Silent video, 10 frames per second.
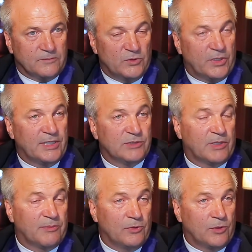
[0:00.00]
during this
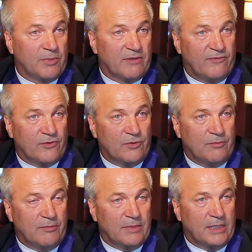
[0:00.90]
urban
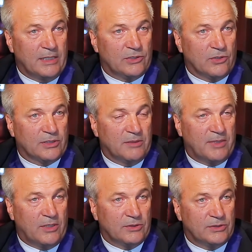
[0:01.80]
forum, I talked
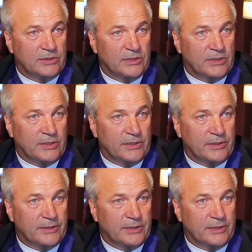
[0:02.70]
about
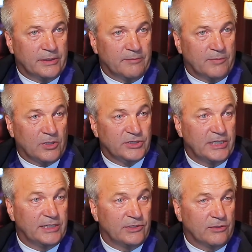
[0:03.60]
uh, the
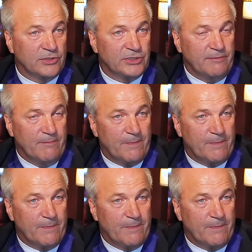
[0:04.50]
blockchain technology,